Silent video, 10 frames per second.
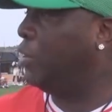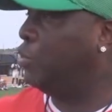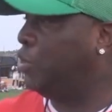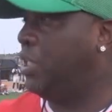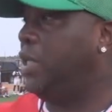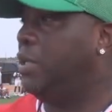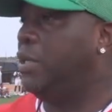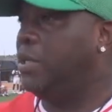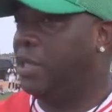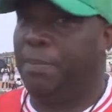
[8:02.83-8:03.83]
to see
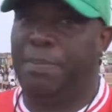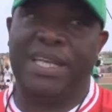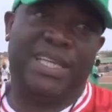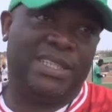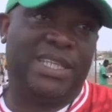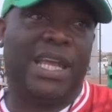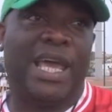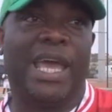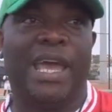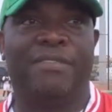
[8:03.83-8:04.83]
the players that
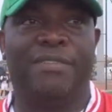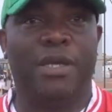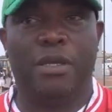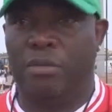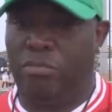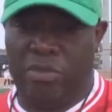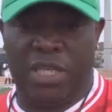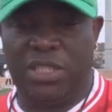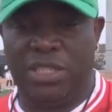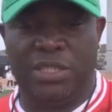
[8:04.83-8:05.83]
I have.
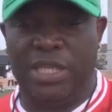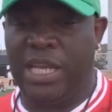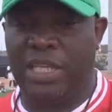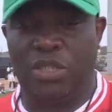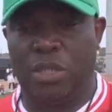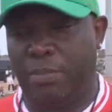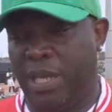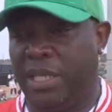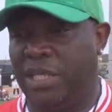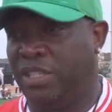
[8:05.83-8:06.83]
This international
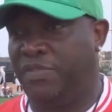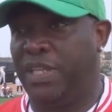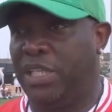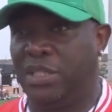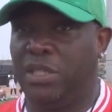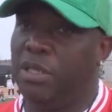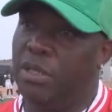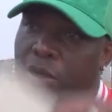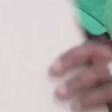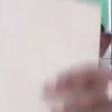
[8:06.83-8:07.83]
break is finished,
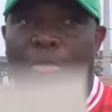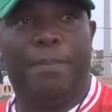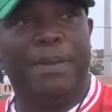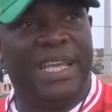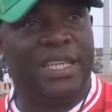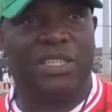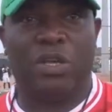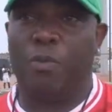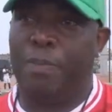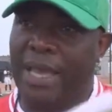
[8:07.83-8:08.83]
the players
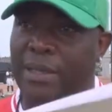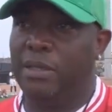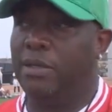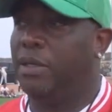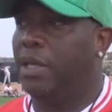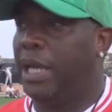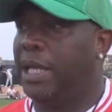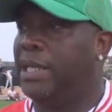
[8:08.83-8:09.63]
go back, and